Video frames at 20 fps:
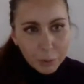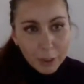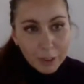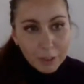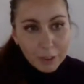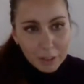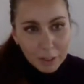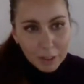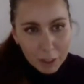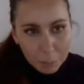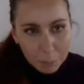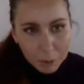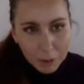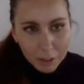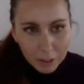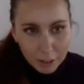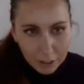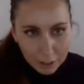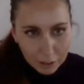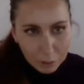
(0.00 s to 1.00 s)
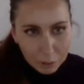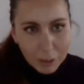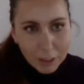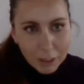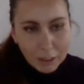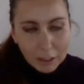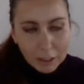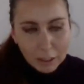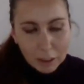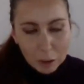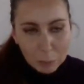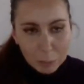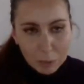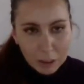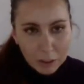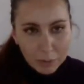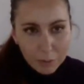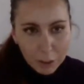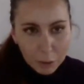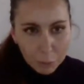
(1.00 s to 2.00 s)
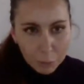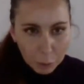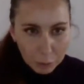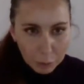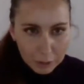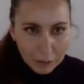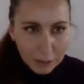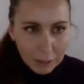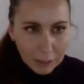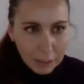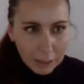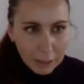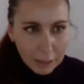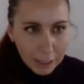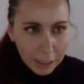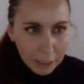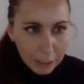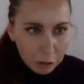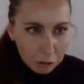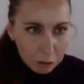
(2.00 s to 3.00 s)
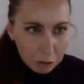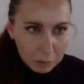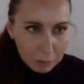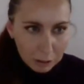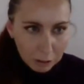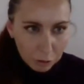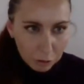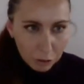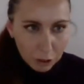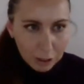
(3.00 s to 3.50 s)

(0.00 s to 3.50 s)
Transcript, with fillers: quite deeply determining the specific processes: economic